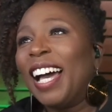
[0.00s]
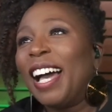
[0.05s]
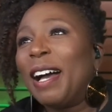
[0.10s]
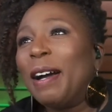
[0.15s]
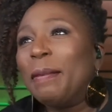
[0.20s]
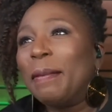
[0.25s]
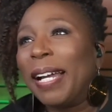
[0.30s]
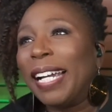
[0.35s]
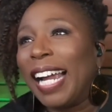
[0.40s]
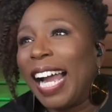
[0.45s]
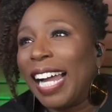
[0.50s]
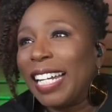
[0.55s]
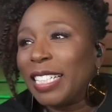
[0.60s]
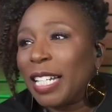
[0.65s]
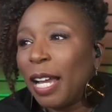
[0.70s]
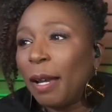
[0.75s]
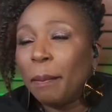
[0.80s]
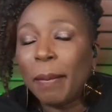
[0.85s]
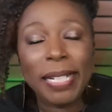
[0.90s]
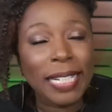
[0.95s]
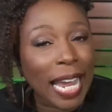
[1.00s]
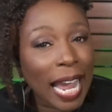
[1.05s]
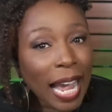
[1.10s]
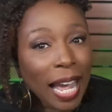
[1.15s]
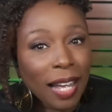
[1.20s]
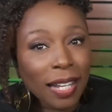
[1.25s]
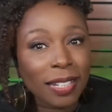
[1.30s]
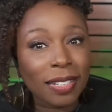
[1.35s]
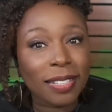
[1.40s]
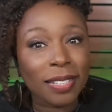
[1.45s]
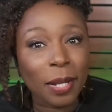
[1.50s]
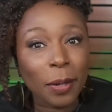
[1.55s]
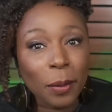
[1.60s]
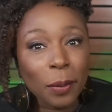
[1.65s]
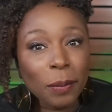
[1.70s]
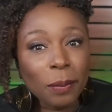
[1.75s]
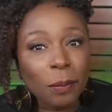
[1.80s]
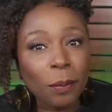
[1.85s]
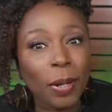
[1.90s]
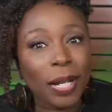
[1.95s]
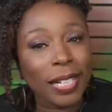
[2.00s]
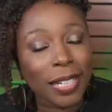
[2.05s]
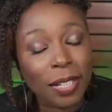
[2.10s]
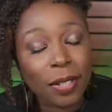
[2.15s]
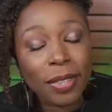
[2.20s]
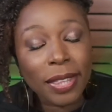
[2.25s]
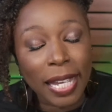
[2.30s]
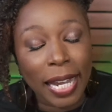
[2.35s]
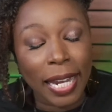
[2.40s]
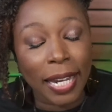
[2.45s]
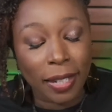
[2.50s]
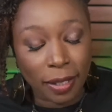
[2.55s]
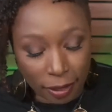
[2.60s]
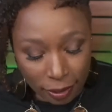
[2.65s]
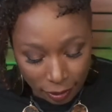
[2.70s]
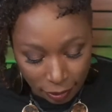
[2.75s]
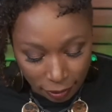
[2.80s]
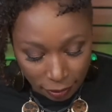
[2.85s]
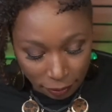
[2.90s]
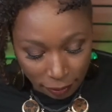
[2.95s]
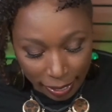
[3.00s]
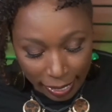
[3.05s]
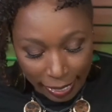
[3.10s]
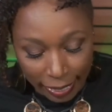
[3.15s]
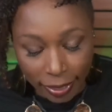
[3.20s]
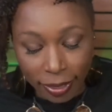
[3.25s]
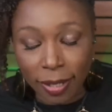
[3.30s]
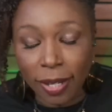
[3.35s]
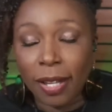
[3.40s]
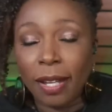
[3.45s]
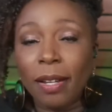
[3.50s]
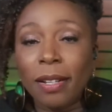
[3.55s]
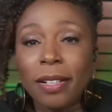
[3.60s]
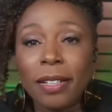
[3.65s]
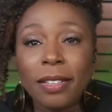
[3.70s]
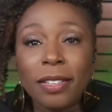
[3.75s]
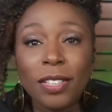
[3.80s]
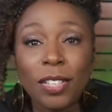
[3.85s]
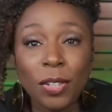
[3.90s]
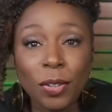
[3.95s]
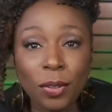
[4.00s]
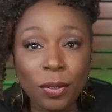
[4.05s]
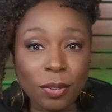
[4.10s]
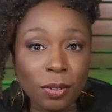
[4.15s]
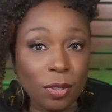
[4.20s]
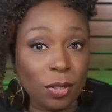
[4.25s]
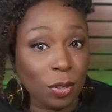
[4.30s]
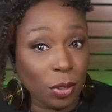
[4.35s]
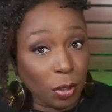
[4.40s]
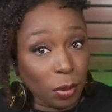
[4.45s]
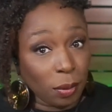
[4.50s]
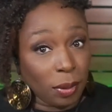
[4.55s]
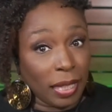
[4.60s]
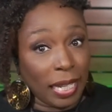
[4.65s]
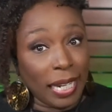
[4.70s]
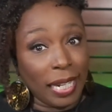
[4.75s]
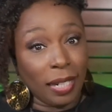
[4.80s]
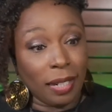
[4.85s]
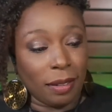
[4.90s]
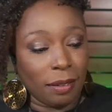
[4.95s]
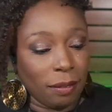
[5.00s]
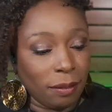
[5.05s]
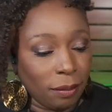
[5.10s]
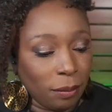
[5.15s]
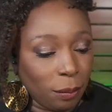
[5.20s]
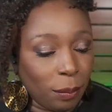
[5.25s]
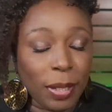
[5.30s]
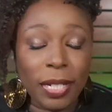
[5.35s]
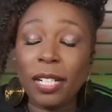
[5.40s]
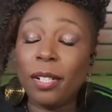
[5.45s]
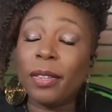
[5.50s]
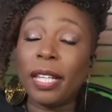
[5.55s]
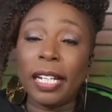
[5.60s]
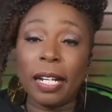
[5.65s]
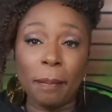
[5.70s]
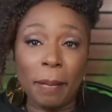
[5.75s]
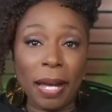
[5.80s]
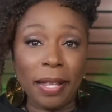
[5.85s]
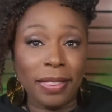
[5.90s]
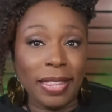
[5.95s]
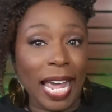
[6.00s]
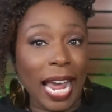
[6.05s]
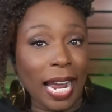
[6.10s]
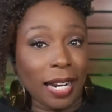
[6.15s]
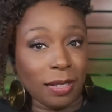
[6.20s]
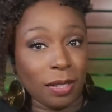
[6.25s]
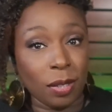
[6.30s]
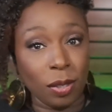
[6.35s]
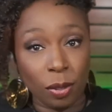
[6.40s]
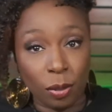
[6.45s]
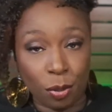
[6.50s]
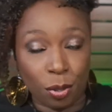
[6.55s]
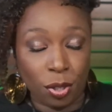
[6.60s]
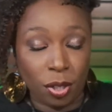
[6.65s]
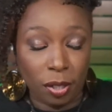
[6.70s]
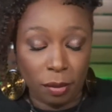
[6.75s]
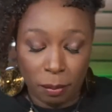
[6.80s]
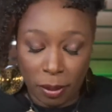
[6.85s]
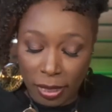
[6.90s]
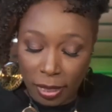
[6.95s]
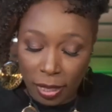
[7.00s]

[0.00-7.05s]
Oh my gosh. But yeah, so what do you think, right? Do you think, what do you think about that solution?